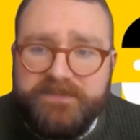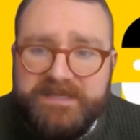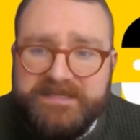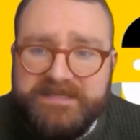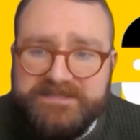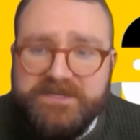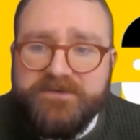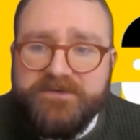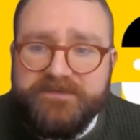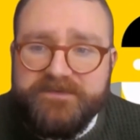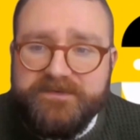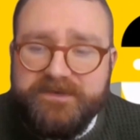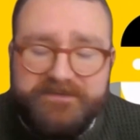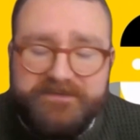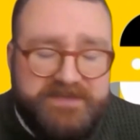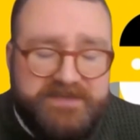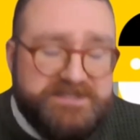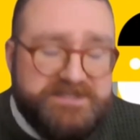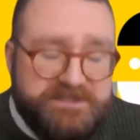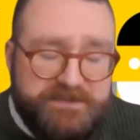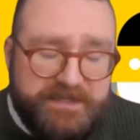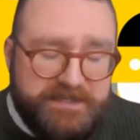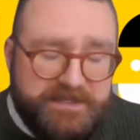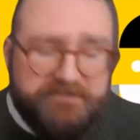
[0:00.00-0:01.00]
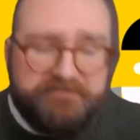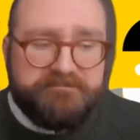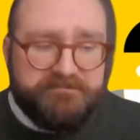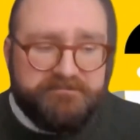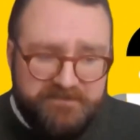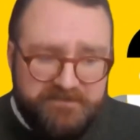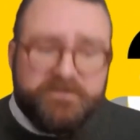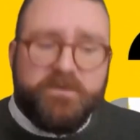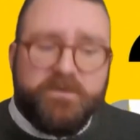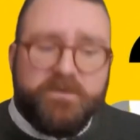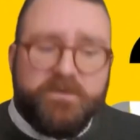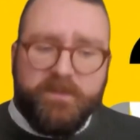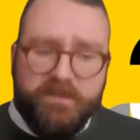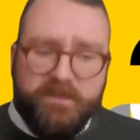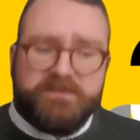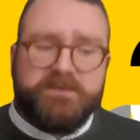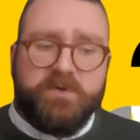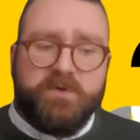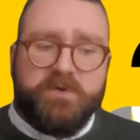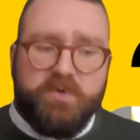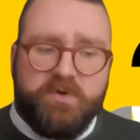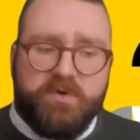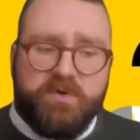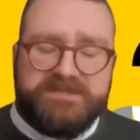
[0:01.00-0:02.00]
is often, if they're doing formal
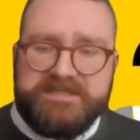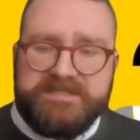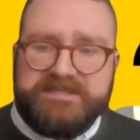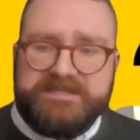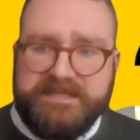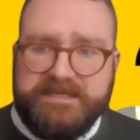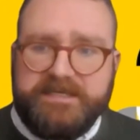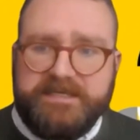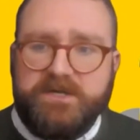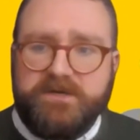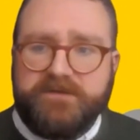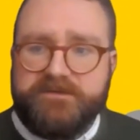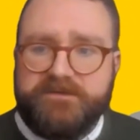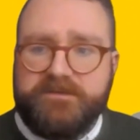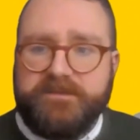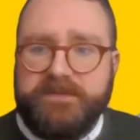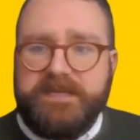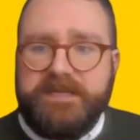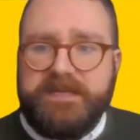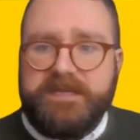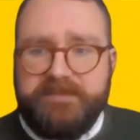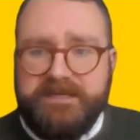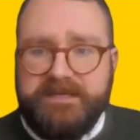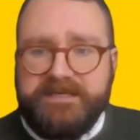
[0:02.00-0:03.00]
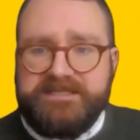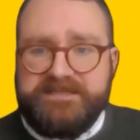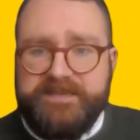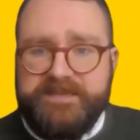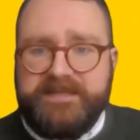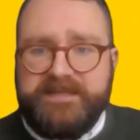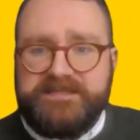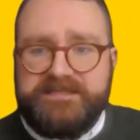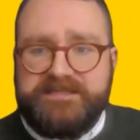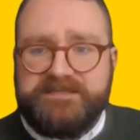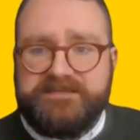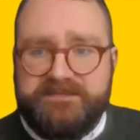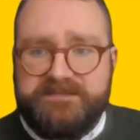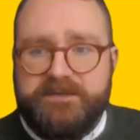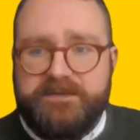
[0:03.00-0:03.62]
courses, it can often be expensive.